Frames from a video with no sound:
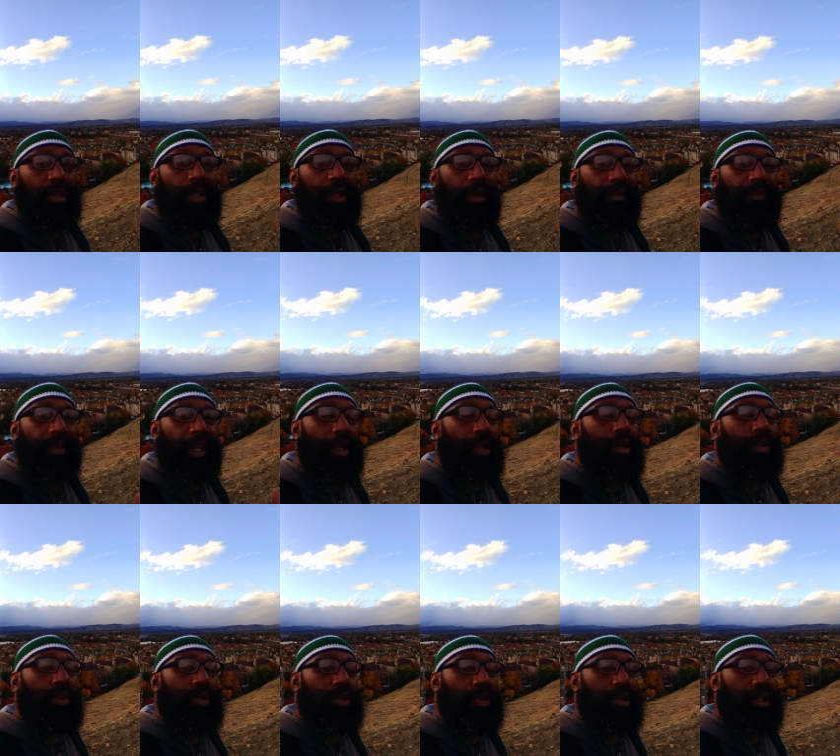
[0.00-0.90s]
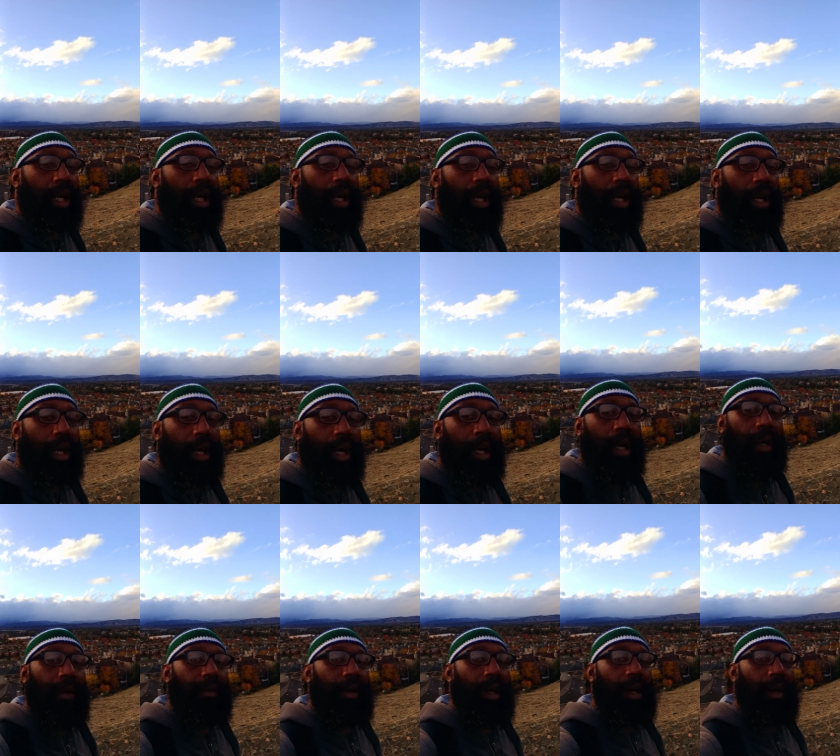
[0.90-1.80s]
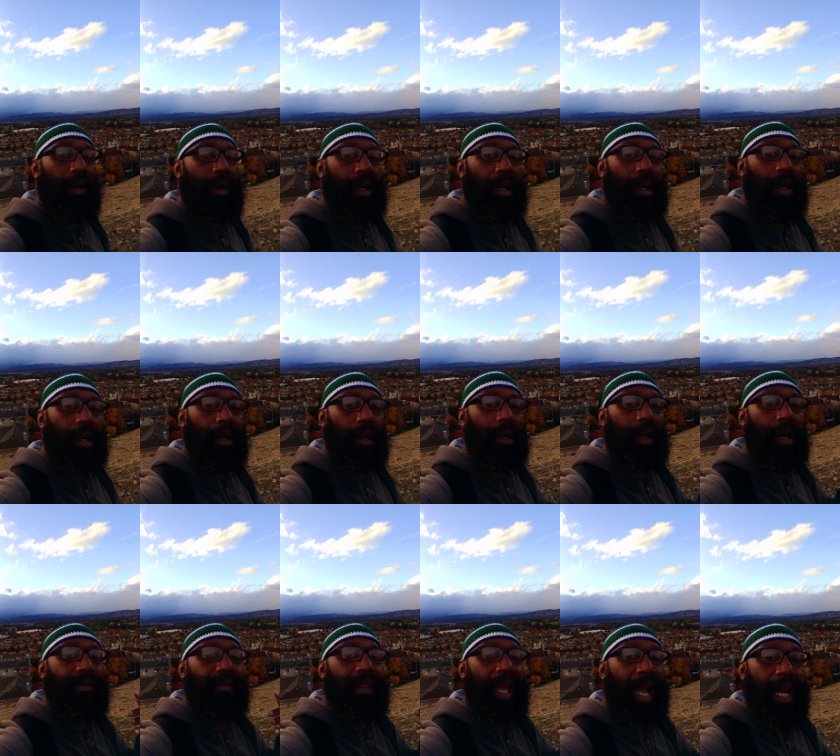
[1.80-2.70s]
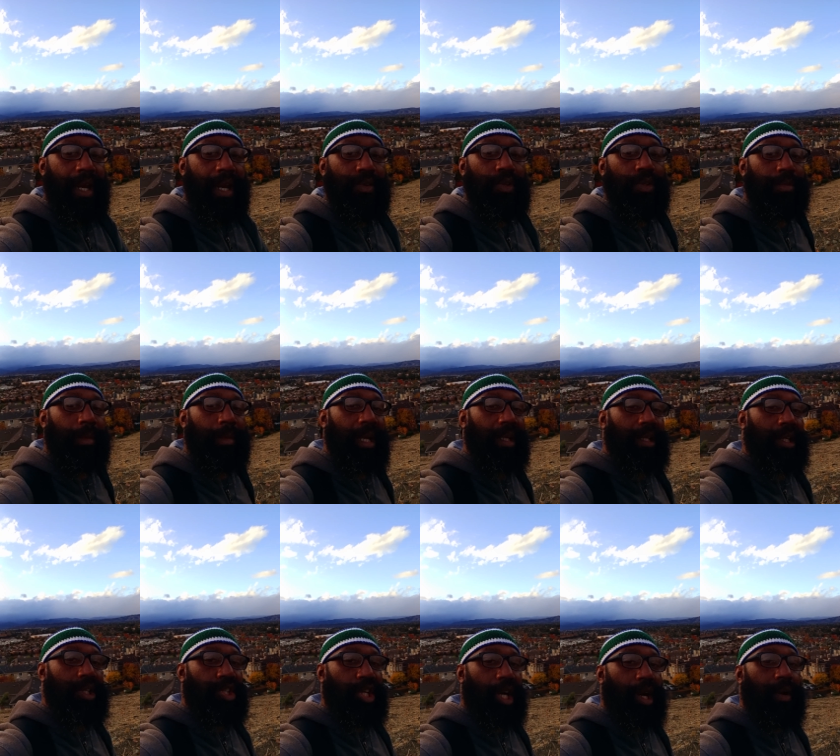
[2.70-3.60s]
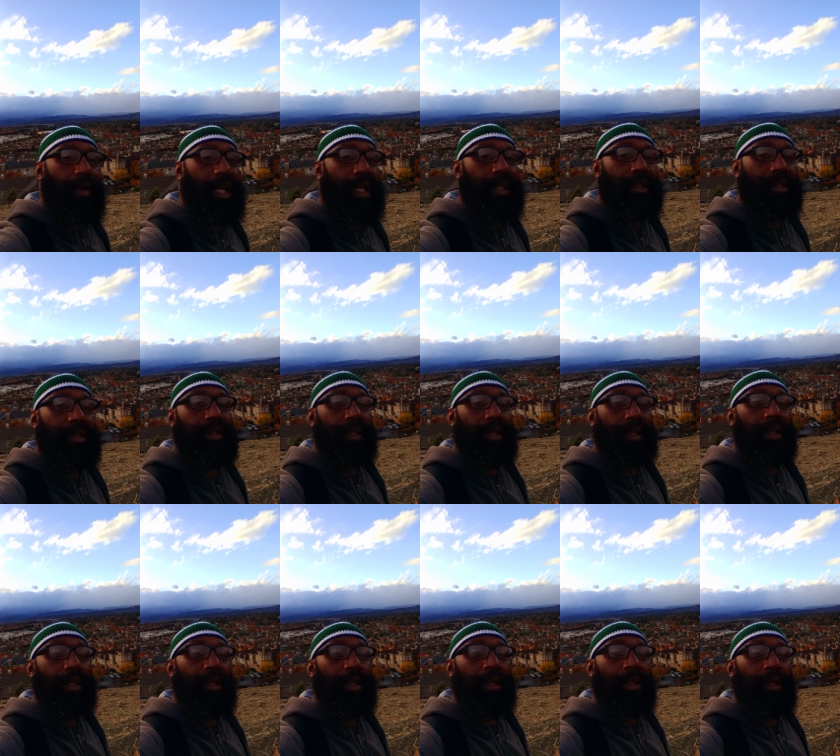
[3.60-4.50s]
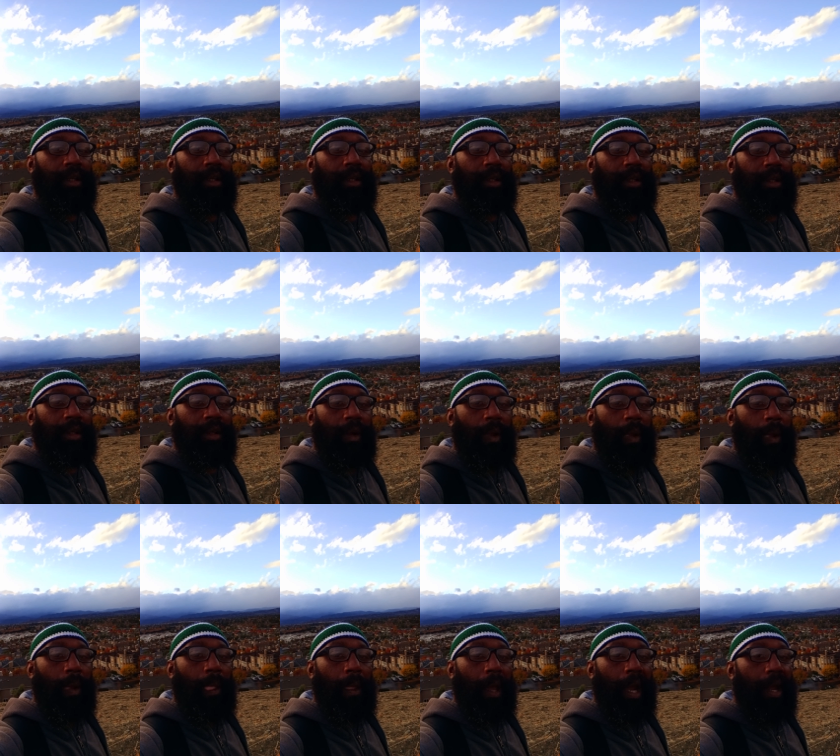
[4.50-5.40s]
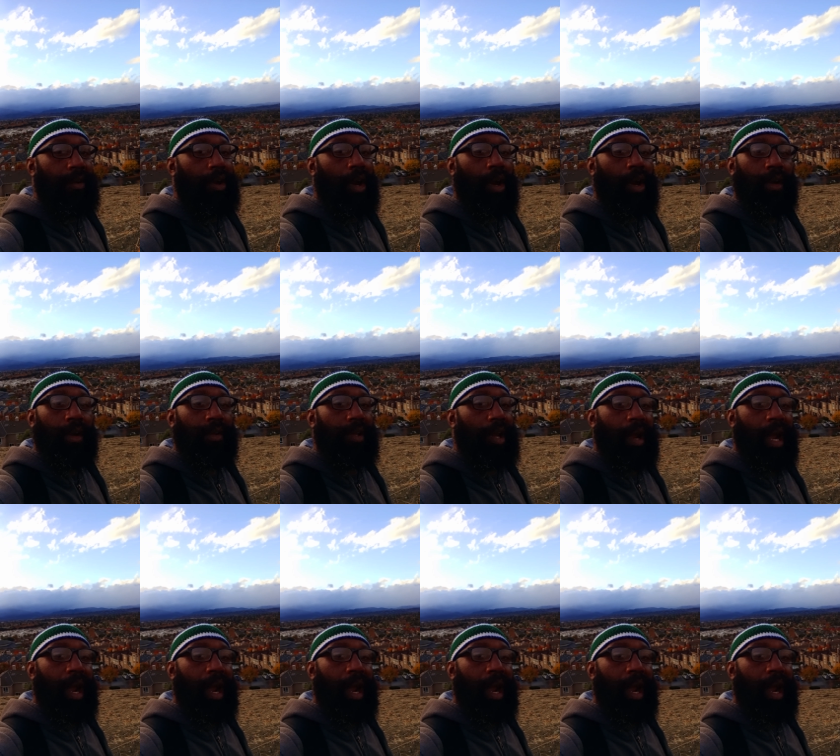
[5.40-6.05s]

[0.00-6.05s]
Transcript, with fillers: are the vehicles of, uh, of, uh, uh, of the angels, man, the chariots. And they're they're